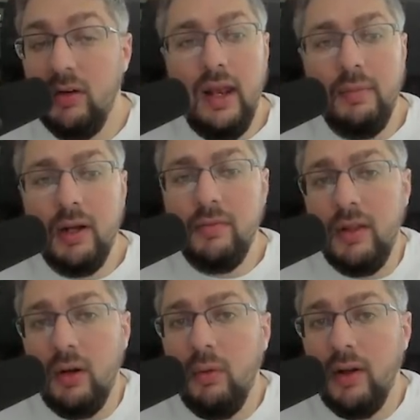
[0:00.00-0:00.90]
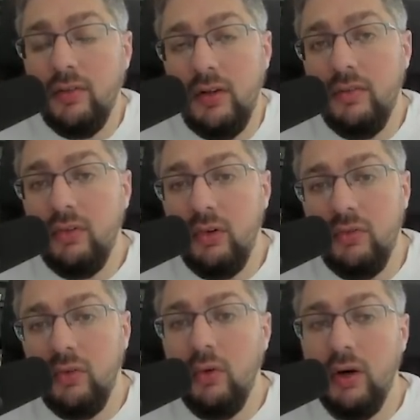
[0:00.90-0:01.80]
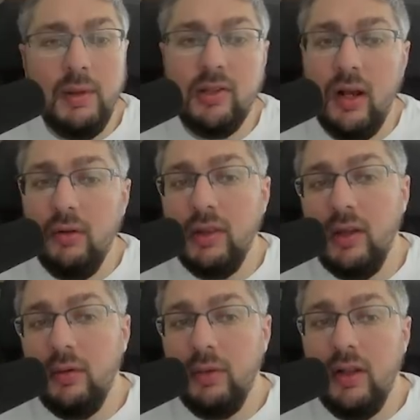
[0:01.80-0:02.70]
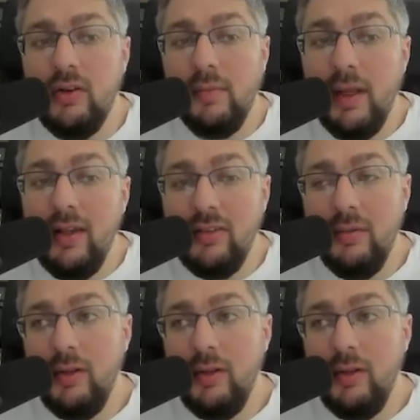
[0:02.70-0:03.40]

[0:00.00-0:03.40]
And it becomes then a question of who for, because I don't think you can really drop Asim.